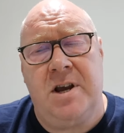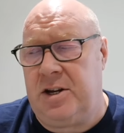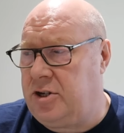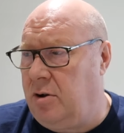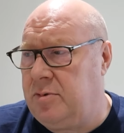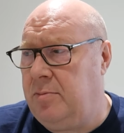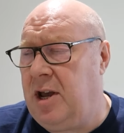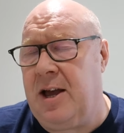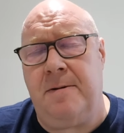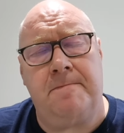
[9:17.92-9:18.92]
You ain't stopped him
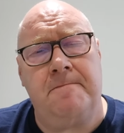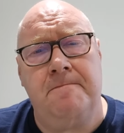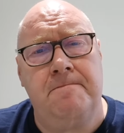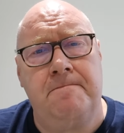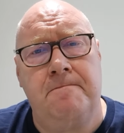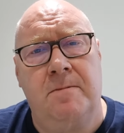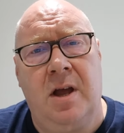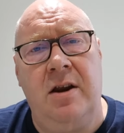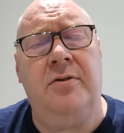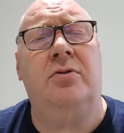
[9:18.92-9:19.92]
yet.
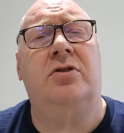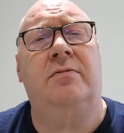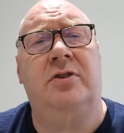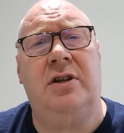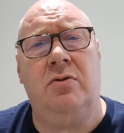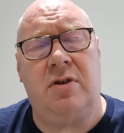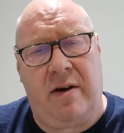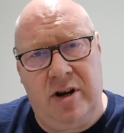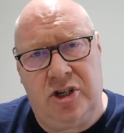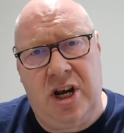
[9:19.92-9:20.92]
Any thoughts of still
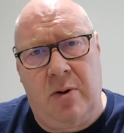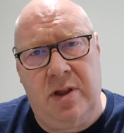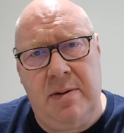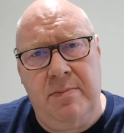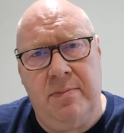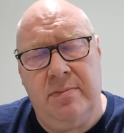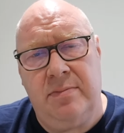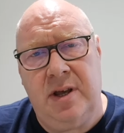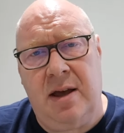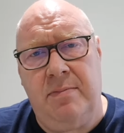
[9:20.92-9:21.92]
having a chat with him?
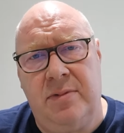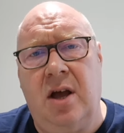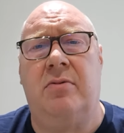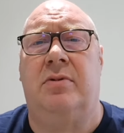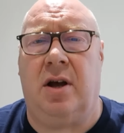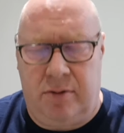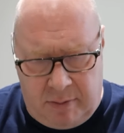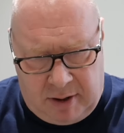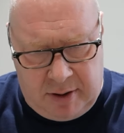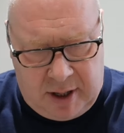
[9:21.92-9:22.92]
Yeah? No,
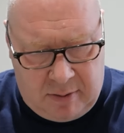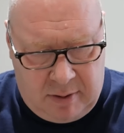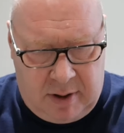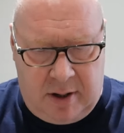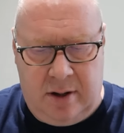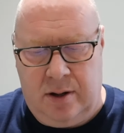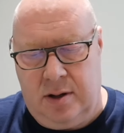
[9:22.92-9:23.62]
you won't do that, will you?